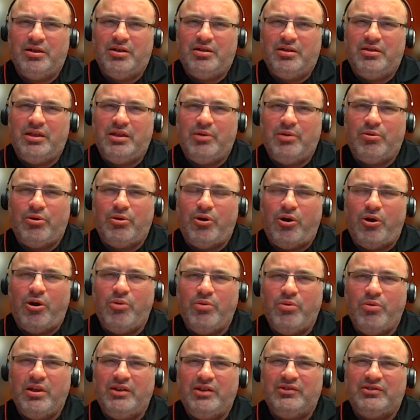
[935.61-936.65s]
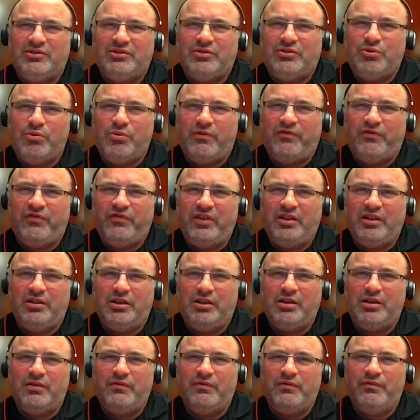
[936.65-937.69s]
they were always to a
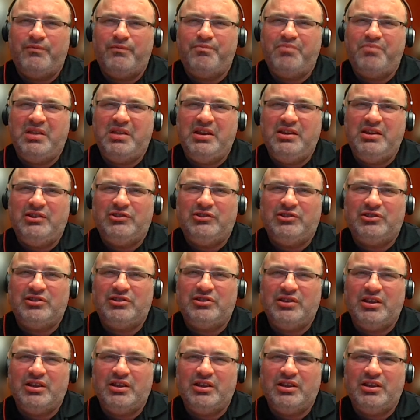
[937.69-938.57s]
feeling of peace,